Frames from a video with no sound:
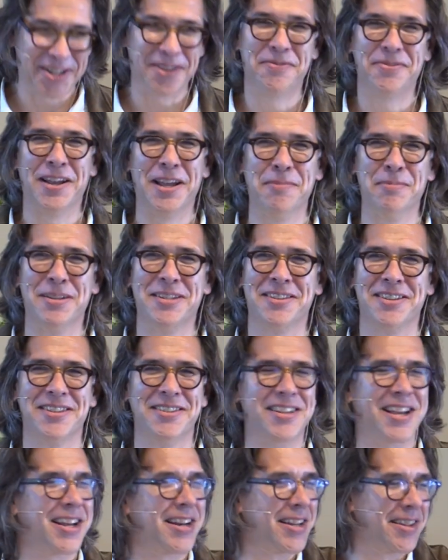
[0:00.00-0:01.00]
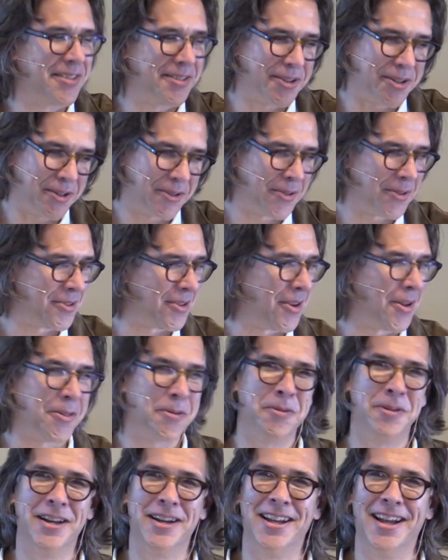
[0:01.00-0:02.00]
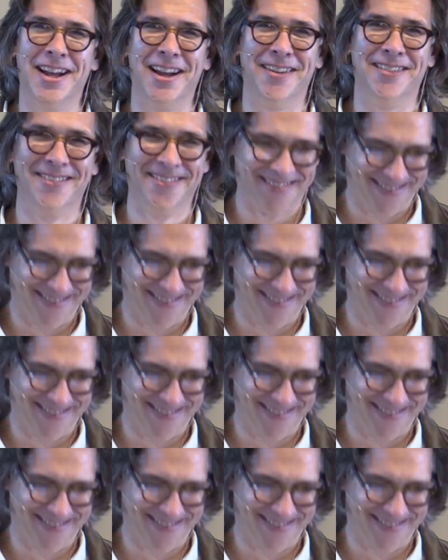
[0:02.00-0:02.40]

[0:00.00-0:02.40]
famously said, It's turtles all the way down.